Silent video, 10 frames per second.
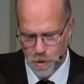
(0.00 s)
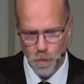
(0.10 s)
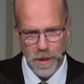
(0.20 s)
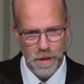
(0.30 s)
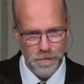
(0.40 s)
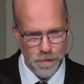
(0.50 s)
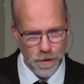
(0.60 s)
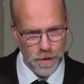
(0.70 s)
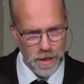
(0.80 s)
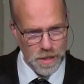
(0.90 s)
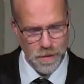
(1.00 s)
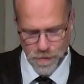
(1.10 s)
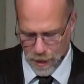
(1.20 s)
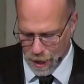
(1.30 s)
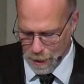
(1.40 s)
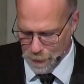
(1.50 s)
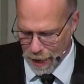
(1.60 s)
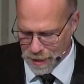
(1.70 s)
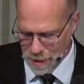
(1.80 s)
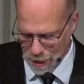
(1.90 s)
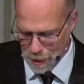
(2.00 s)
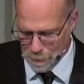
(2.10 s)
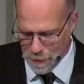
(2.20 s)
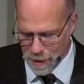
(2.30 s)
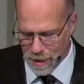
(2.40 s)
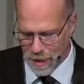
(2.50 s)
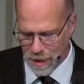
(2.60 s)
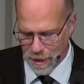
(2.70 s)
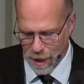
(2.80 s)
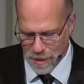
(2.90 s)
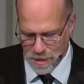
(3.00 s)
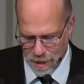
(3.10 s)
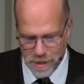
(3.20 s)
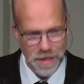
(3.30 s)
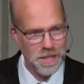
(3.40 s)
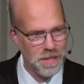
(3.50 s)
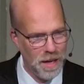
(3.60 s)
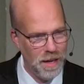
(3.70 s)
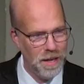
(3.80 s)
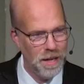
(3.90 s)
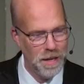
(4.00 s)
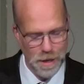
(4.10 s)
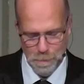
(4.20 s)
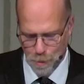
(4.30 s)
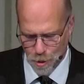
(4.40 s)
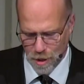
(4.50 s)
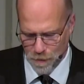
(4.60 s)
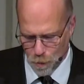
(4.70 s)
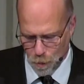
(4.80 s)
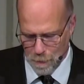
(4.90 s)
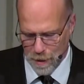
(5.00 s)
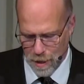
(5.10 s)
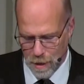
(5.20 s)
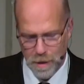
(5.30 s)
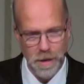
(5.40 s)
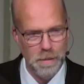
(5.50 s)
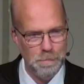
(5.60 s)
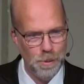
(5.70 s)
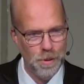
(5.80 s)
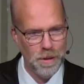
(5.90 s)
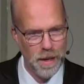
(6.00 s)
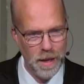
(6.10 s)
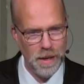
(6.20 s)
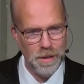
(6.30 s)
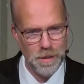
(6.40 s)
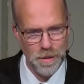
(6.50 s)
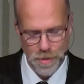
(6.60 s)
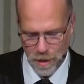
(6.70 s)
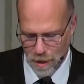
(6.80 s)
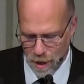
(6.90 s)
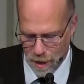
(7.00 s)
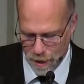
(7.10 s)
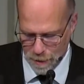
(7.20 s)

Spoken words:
When the fullness of time had come, God sent his Son, born of a woman, born under the law.